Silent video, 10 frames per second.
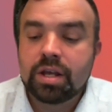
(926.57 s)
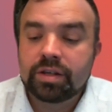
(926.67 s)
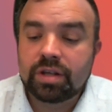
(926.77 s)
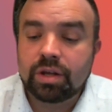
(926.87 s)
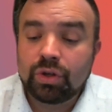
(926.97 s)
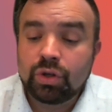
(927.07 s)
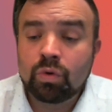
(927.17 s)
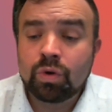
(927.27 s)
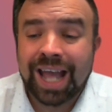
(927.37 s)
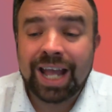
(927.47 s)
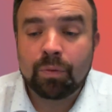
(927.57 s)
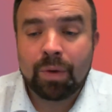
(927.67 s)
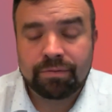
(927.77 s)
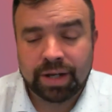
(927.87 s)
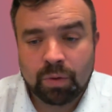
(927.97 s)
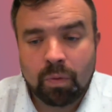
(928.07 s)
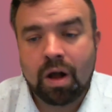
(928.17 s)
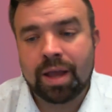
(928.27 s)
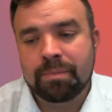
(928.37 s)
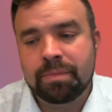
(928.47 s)
So your gateway
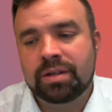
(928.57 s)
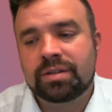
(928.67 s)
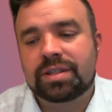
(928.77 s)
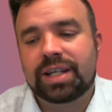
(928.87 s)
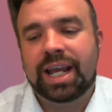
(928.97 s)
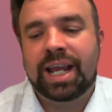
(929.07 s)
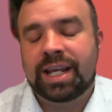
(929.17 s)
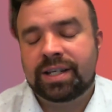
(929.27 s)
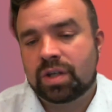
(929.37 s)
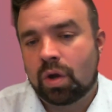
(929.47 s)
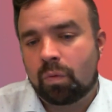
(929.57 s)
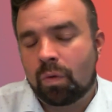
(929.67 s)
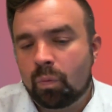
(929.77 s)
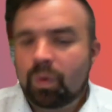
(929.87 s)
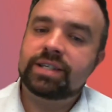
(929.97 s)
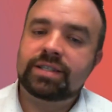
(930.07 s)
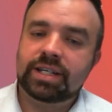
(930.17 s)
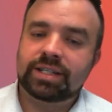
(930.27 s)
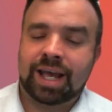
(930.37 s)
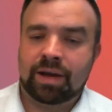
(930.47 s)
requirements is when we
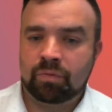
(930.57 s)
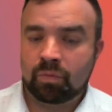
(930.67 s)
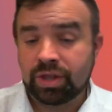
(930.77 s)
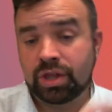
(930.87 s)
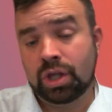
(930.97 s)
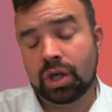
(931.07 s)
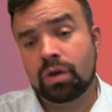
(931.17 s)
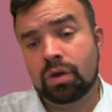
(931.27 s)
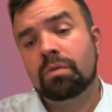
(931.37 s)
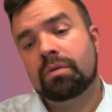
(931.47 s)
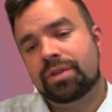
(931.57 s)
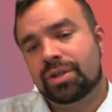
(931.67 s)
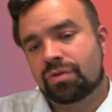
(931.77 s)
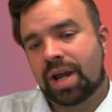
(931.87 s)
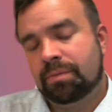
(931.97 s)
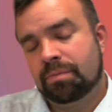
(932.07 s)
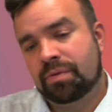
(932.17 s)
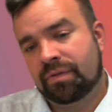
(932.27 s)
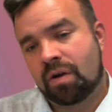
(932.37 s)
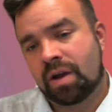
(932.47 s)
sit down with you, the training
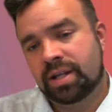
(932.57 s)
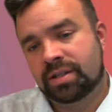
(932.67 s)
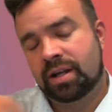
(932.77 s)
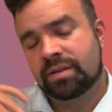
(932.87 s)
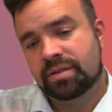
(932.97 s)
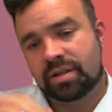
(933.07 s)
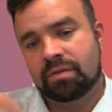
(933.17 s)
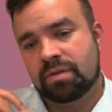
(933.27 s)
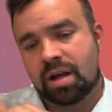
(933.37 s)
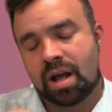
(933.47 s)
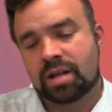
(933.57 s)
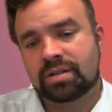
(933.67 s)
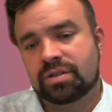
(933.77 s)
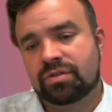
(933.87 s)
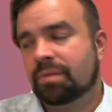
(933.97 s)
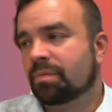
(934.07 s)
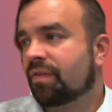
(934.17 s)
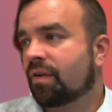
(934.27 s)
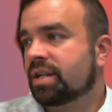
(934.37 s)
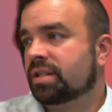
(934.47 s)
provider, so us and the training
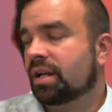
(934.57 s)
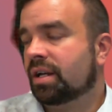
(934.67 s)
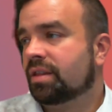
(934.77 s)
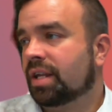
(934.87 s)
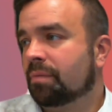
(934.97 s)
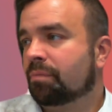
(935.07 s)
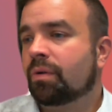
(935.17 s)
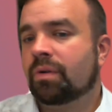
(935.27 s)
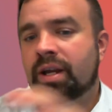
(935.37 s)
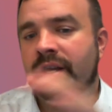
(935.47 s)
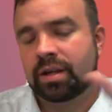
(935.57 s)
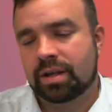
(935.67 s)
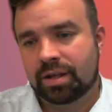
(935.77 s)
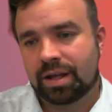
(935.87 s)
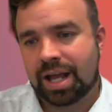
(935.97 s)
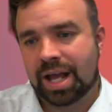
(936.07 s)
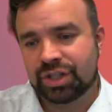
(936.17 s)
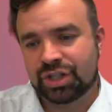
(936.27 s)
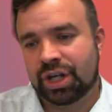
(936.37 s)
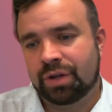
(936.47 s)
provider, the employer,
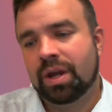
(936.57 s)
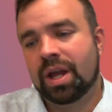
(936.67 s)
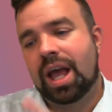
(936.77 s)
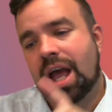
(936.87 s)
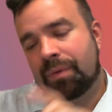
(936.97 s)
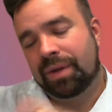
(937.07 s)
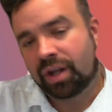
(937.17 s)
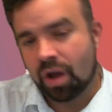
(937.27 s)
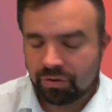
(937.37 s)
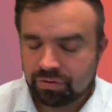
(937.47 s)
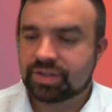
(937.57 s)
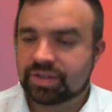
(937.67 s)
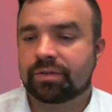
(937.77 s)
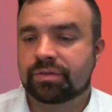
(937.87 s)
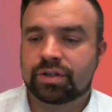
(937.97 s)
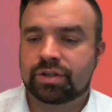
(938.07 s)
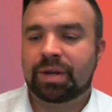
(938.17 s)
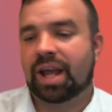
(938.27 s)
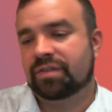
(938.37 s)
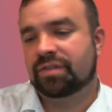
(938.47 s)
and you, and we go through the skills, knowledge,
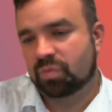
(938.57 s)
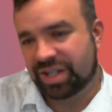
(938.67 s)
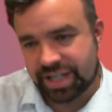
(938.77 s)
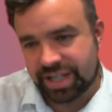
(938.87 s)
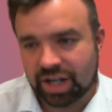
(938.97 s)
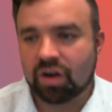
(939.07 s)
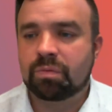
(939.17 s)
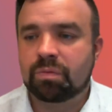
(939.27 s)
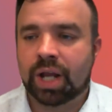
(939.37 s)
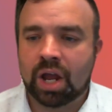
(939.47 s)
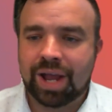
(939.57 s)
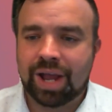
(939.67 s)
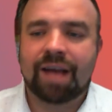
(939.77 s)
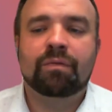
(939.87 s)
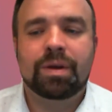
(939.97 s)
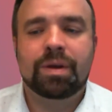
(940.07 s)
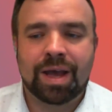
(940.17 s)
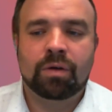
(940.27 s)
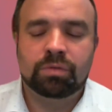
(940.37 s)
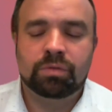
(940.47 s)
and behaviours. We tick it off and we go, have we
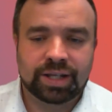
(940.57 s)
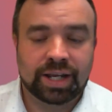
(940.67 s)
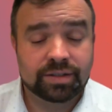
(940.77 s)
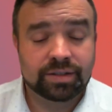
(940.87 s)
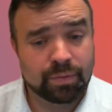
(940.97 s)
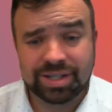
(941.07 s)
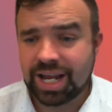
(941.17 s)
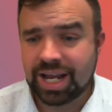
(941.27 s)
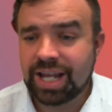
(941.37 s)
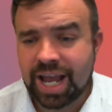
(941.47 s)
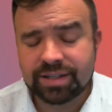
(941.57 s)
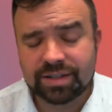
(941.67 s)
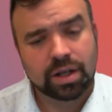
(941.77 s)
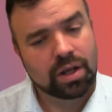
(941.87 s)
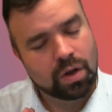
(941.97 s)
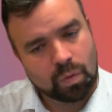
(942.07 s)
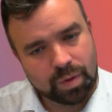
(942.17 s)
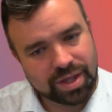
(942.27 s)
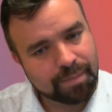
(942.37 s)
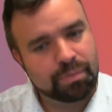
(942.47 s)
met all of these? If we say yes,
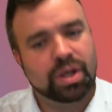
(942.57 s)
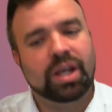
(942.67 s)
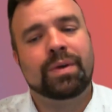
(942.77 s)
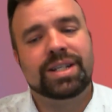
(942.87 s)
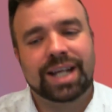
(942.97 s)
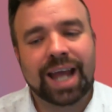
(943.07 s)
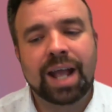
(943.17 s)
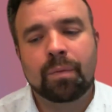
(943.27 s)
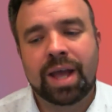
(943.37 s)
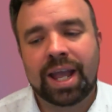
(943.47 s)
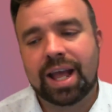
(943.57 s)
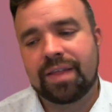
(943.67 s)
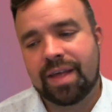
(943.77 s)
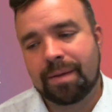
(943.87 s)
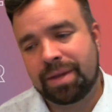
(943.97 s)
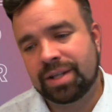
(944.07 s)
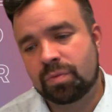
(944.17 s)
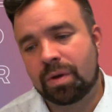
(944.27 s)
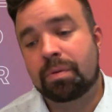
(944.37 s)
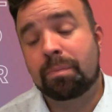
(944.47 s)
we then put you into gateway, and that means
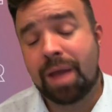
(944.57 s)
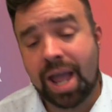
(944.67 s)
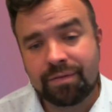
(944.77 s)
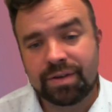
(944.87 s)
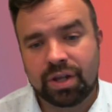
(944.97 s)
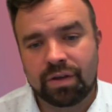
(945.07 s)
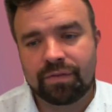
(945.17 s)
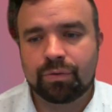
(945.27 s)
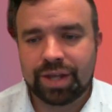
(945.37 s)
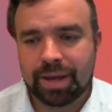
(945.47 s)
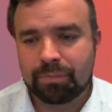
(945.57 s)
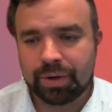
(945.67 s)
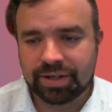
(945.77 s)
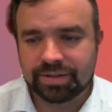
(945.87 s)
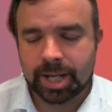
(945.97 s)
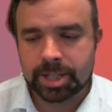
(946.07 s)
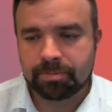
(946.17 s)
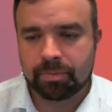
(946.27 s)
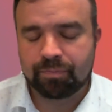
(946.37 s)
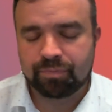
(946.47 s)
we're preparing you for the endpoint
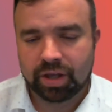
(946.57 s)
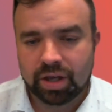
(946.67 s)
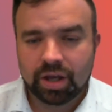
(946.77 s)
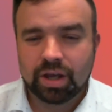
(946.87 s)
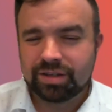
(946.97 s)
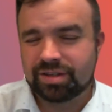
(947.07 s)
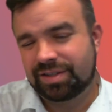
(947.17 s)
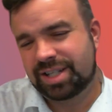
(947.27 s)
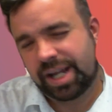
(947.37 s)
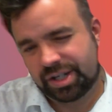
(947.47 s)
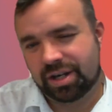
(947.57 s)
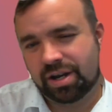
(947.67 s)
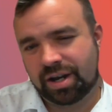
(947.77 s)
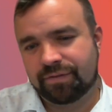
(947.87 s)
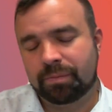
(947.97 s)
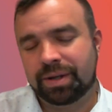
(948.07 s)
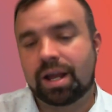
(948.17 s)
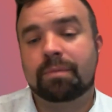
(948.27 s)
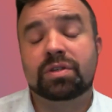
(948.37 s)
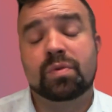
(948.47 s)
assessment. So teaching learning formally
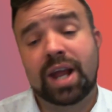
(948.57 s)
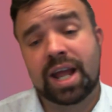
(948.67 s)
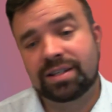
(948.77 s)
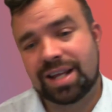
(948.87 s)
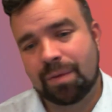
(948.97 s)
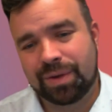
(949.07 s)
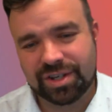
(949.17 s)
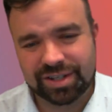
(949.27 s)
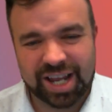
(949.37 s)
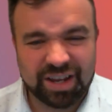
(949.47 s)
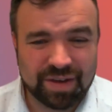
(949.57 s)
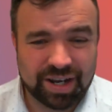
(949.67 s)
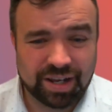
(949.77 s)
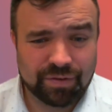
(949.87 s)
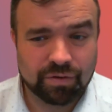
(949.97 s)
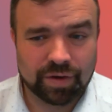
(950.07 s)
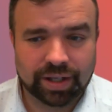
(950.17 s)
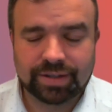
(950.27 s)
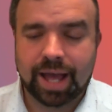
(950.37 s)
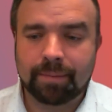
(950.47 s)
comes to an end, and we just get you ready for your
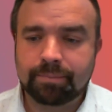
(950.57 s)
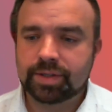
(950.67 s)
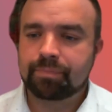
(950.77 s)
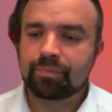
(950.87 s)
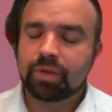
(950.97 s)
exams.